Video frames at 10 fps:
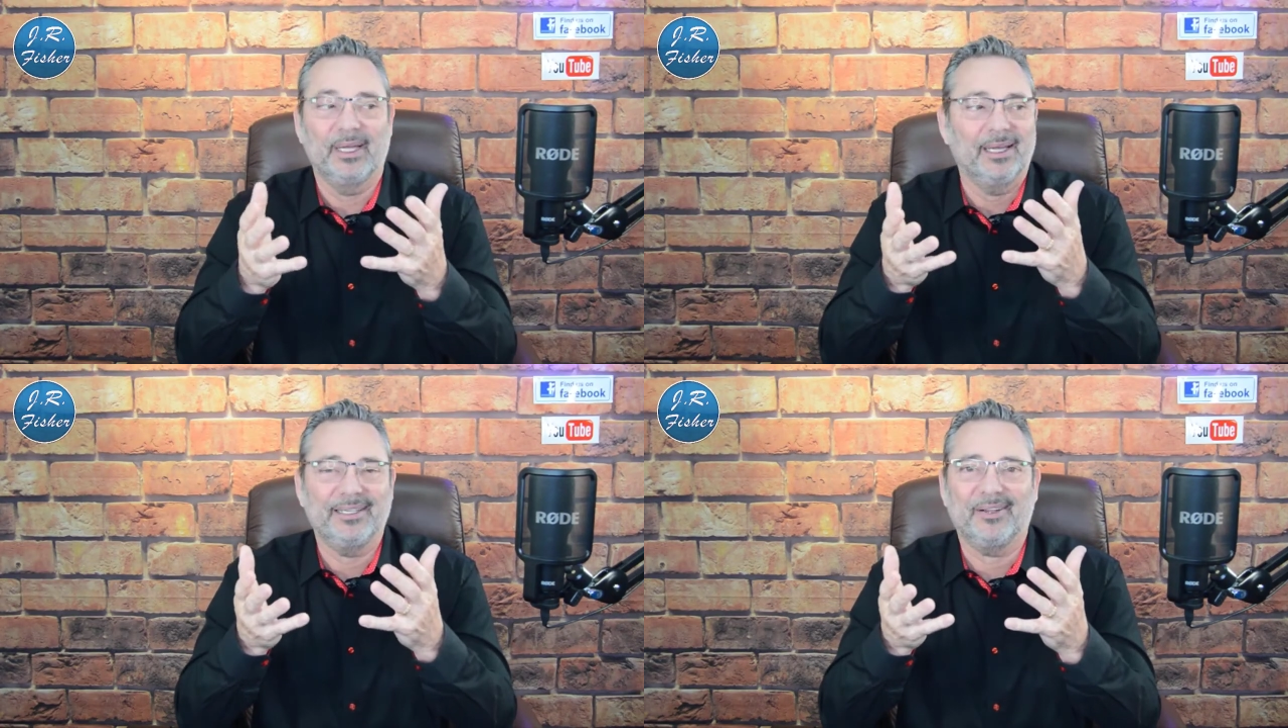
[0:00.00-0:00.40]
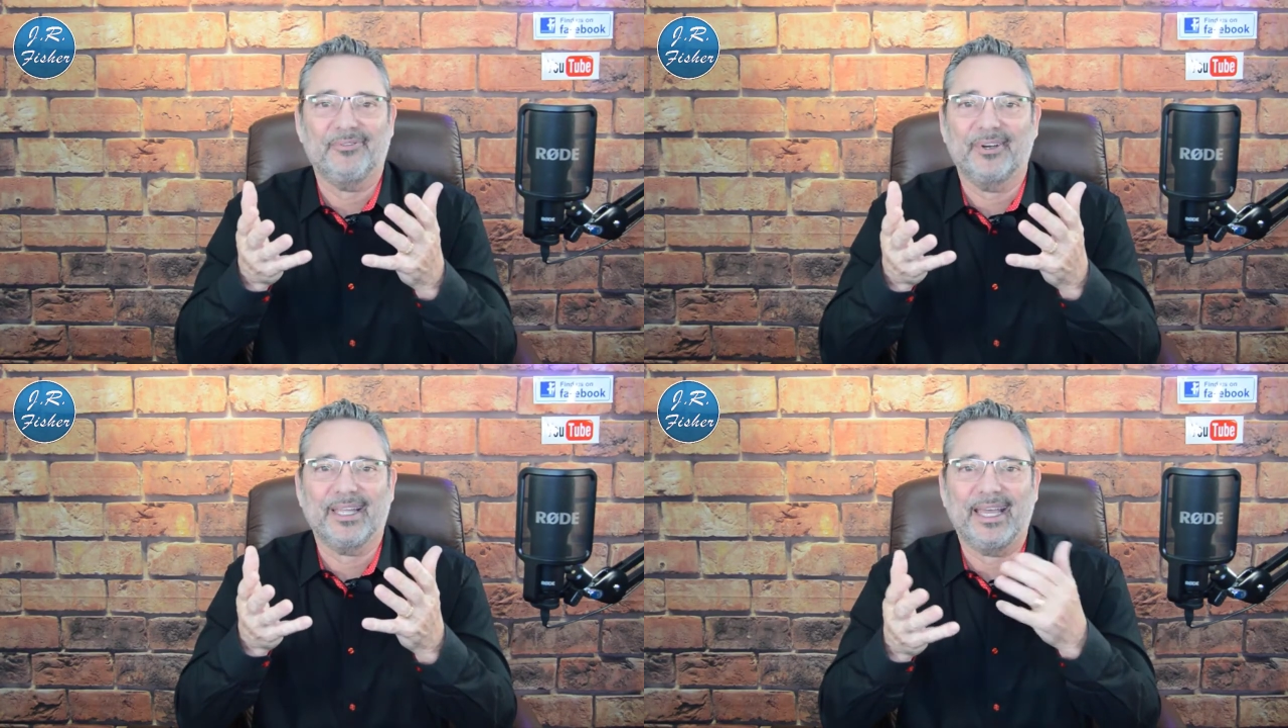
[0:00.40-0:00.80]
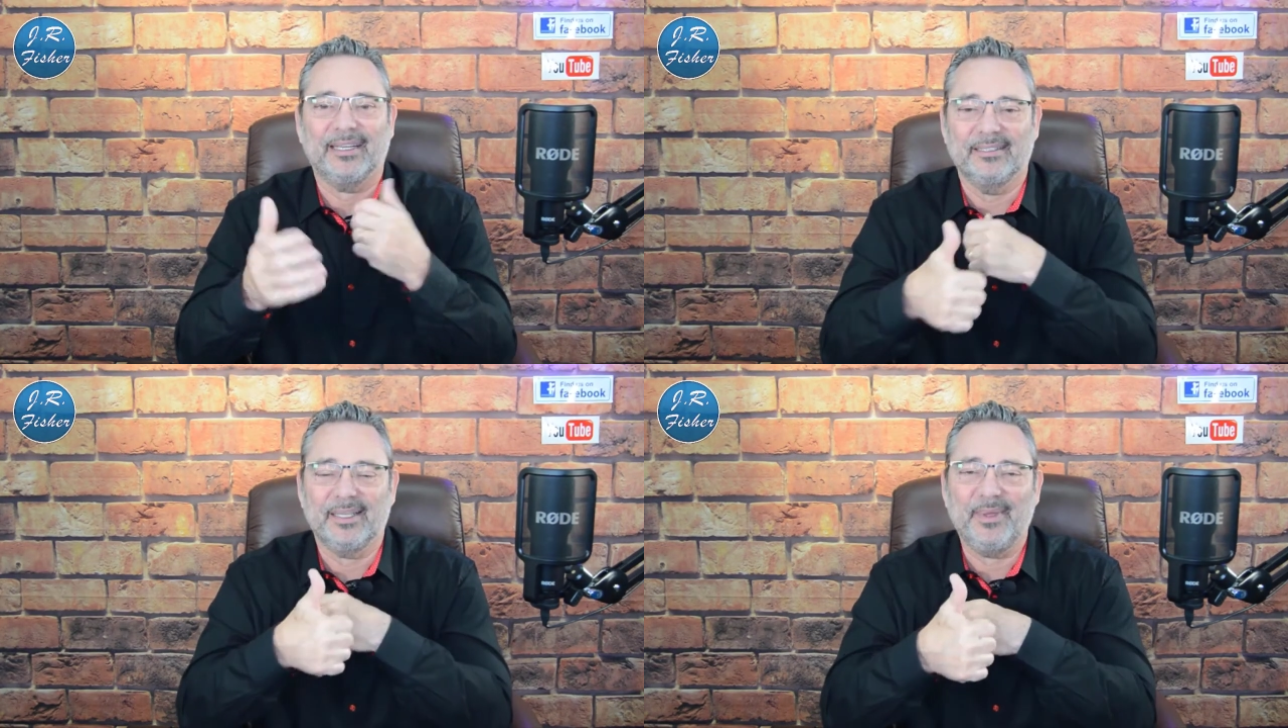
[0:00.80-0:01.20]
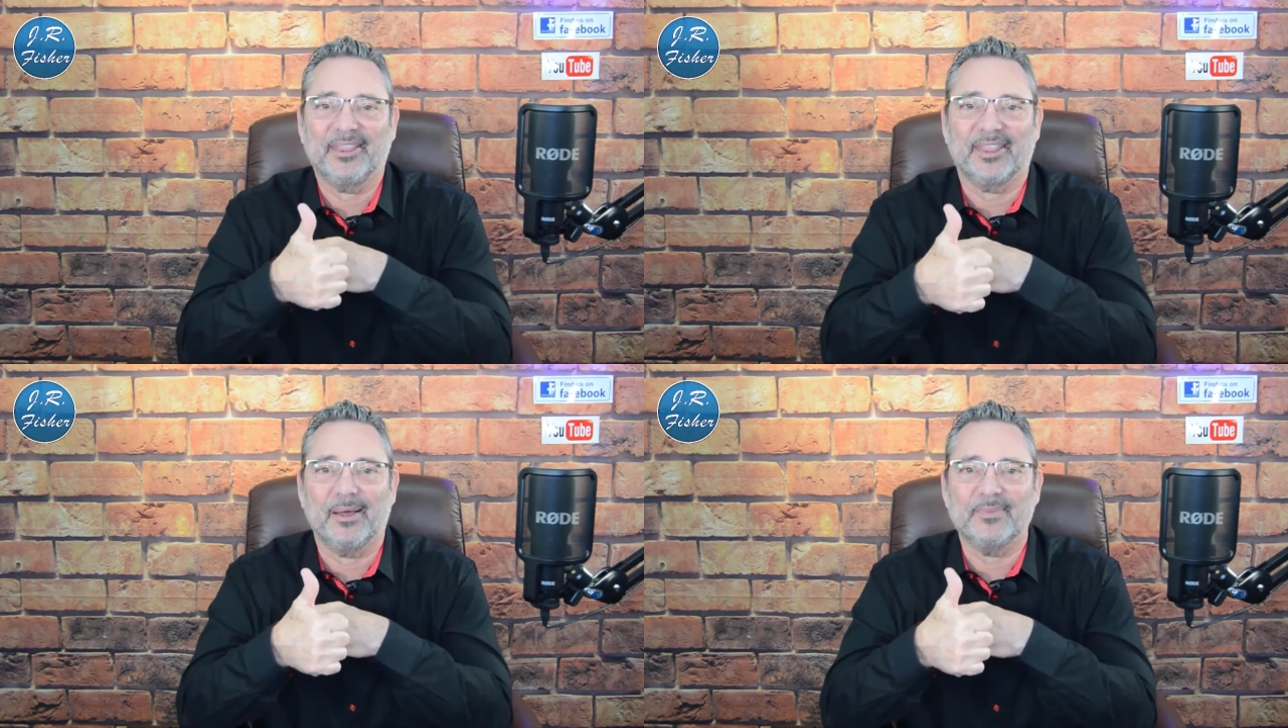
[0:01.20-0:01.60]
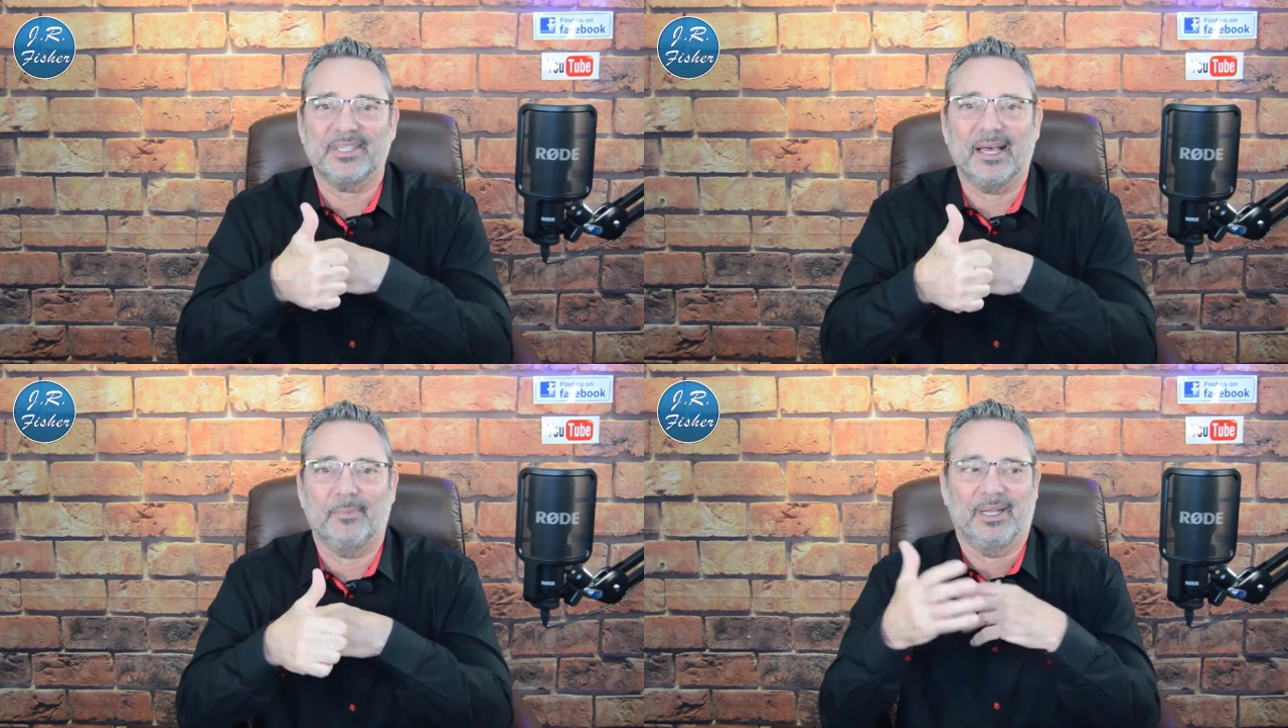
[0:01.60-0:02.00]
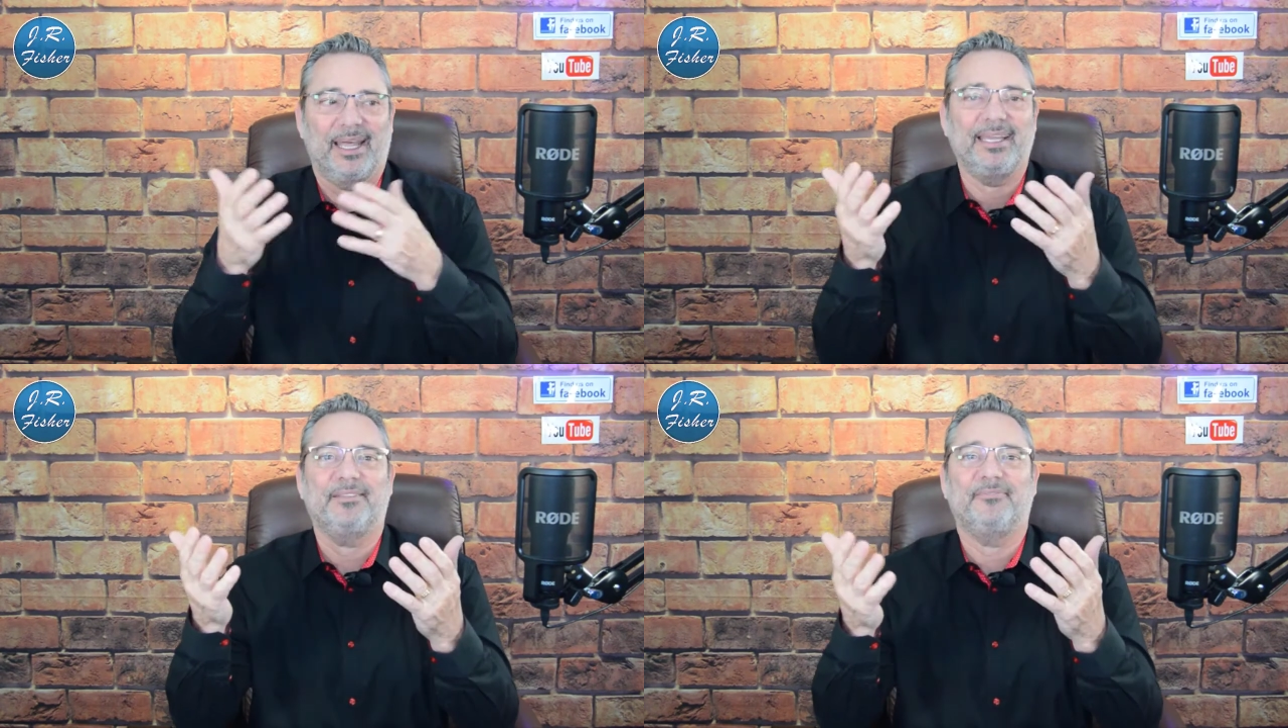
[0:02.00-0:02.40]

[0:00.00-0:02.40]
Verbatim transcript: And don't forget, give me a thumbs up, like the